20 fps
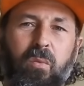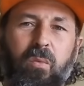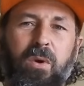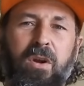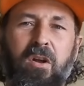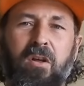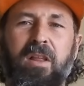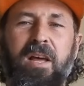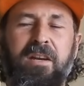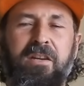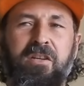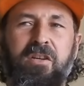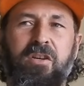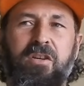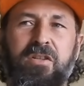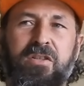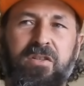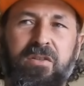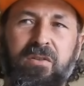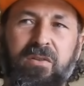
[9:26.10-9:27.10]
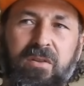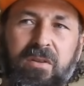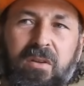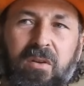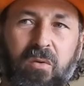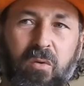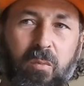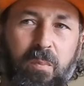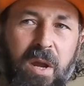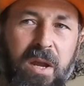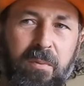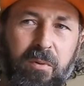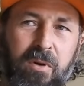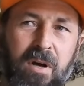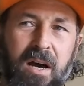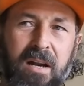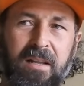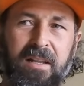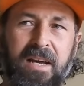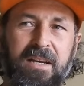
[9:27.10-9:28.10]
We're not allowed to use, or people
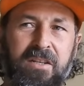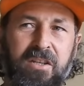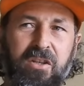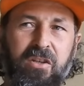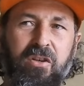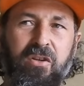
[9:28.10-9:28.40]
aren't allowed to